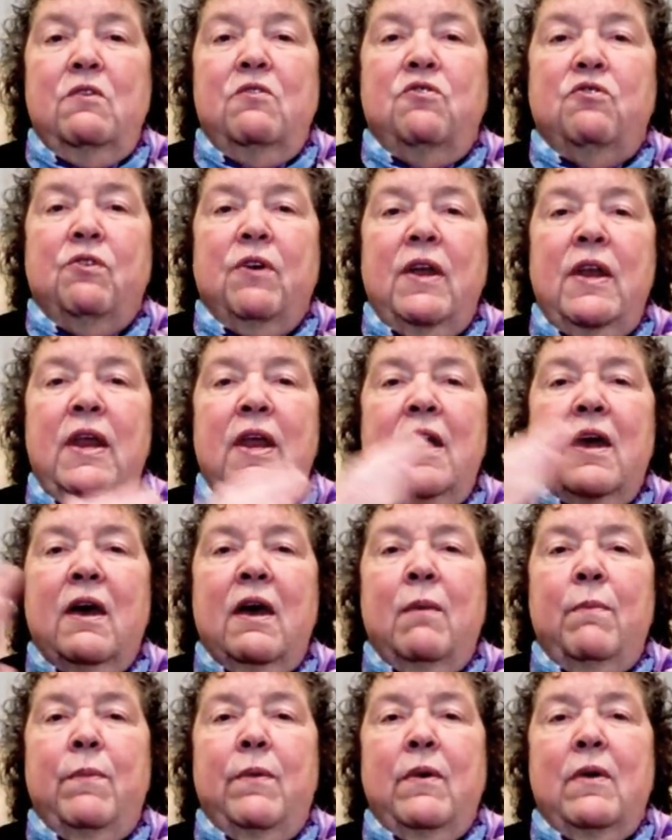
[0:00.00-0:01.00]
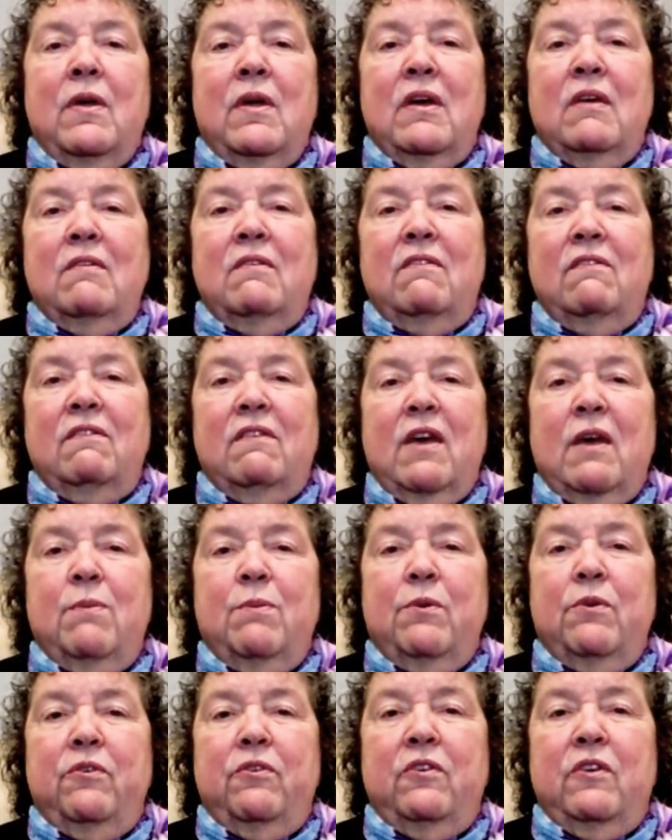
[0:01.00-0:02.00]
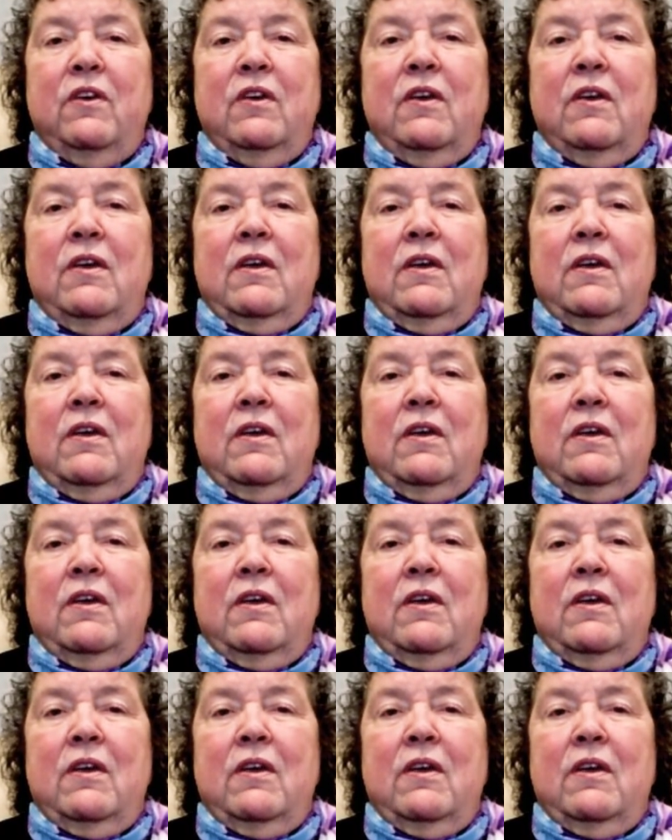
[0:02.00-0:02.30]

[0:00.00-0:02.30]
than trading up disciples